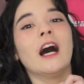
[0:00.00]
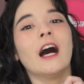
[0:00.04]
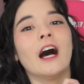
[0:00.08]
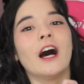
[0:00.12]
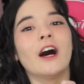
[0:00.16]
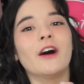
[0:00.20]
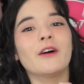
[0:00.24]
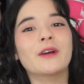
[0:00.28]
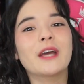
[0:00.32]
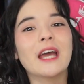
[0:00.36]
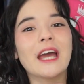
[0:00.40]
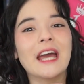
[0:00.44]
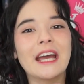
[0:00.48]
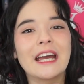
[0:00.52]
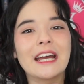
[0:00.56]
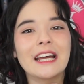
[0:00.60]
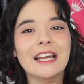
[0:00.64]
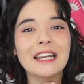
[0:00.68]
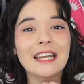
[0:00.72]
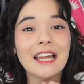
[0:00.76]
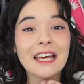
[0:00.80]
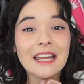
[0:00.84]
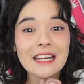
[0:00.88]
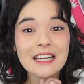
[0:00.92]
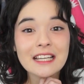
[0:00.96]
Okay,
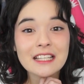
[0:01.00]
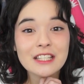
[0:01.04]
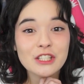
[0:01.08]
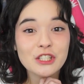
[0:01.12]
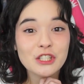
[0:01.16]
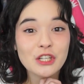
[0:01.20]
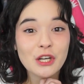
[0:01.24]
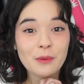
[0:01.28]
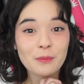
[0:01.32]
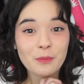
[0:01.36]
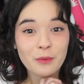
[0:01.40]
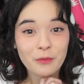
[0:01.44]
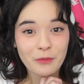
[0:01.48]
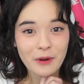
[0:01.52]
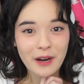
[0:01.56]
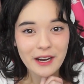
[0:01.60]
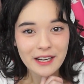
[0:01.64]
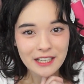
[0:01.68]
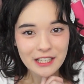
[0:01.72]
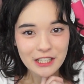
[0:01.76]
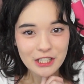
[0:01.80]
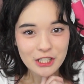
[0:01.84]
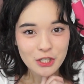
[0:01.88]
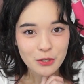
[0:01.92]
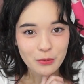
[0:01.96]
let us jump right
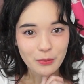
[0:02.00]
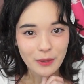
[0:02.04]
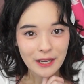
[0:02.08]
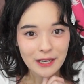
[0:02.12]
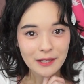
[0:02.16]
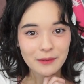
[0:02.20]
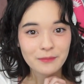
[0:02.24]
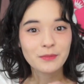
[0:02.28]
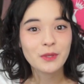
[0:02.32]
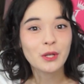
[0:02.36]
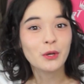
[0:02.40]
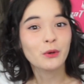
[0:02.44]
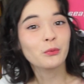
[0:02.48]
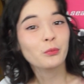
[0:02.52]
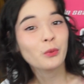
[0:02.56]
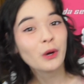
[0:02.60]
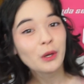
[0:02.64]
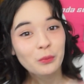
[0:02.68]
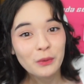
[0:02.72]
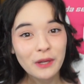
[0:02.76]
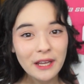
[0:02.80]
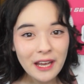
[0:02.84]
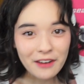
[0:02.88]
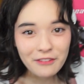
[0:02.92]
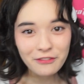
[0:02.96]
into it.
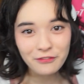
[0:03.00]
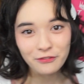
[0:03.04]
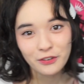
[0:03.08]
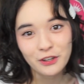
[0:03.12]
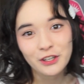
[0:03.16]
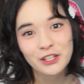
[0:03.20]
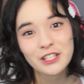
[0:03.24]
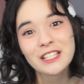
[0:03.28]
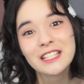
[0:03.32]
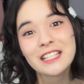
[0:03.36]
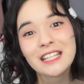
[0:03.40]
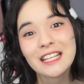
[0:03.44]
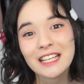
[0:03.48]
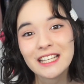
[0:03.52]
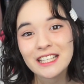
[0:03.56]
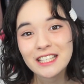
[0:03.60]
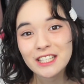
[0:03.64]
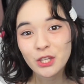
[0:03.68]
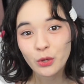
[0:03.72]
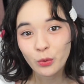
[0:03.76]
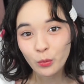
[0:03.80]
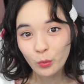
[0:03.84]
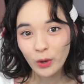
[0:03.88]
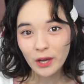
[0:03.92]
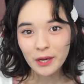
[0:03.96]
What we have first is
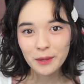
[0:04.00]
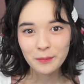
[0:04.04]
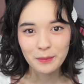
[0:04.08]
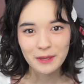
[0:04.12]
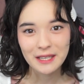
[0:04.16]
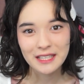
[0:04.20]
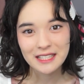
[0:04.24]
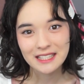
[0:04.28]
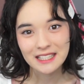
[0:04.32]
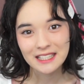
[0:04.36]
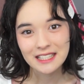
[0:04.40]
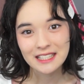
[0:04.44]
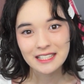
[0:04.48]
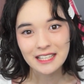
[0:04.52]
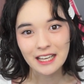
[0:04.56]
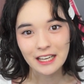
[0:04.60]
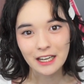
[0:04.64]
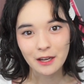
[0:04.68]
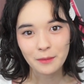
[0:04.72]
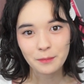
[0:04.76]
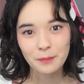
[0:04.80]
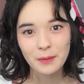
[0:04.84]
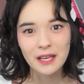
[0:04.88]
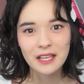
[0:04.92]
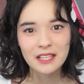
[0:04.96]
the 1 PC
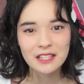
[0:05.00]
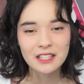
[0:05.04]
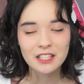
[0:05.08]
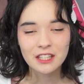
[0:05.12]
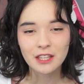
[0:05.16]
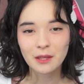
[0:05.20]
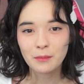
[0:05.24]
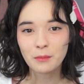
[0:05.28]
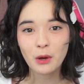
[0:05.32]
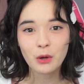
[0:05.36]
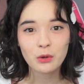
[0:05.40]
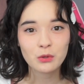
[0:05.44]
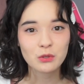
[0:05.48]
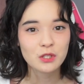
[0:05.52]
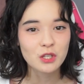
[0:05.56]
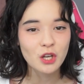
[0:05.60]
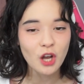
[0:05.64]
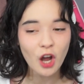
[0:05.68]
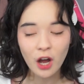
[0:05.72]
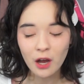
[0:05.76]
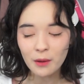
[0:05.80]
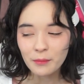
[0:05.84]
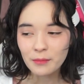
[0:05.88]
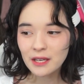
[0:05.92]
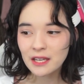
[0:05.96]
setup. It's the most
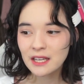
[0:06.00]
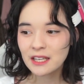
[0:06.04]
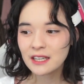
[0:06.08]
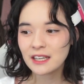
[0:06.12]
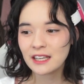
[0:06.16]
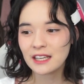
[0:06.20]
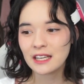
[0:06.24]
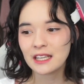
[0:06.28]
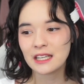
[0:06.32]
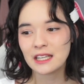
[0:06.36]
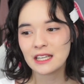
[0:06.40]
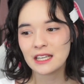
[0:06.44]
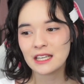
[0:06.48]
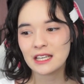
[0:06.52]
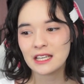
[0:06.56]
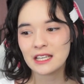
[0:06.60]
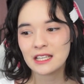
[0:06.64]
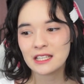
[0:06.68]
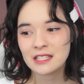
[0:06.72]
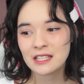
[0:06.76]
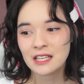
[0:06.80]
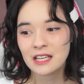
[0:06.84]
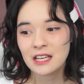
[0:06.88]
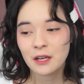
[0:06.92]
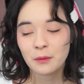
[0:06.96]
common. It
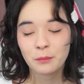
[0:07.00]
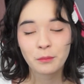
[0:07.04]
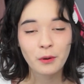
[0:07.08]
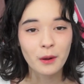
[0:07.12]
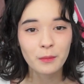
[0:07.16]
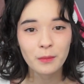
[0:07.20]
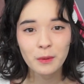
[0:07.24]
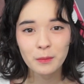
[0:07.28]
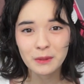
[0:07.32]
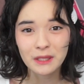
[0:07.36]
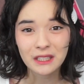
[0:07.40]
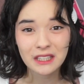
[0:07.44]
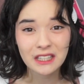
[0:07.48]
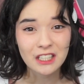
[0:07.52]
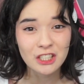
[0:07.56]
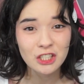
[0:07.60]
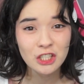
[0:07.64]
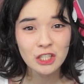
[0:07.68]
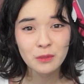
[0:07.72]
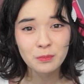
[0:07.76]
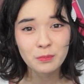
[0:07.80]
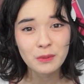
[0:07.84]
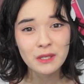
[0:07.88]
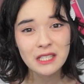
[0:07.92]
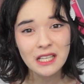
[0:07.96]
is probably the
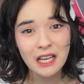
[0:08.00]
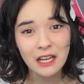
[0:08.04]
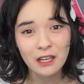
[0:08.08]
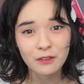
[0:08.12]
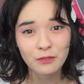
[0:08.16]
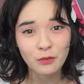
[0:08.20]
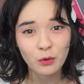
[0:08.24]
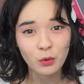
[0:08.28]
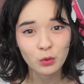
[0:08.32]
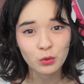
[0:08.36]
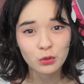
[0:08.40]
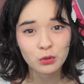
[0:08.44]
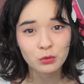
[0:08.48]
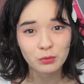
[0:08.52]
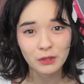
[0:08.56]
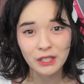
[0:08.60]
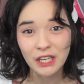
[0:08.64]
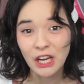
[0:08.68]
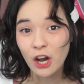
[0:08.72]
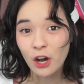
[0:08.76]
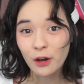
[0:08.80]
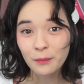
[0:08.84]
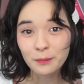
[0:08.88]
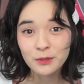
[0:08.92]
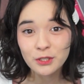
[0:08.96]
cheapest out of all 3
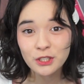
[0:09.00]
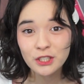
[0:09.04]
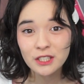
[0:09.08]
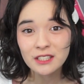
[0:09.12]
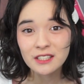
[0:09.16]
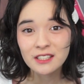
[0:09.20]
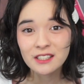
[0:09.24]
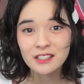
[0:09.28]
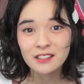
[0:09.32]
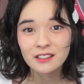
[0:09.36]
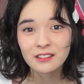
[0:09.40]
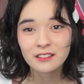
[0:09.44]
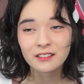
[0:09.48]
options.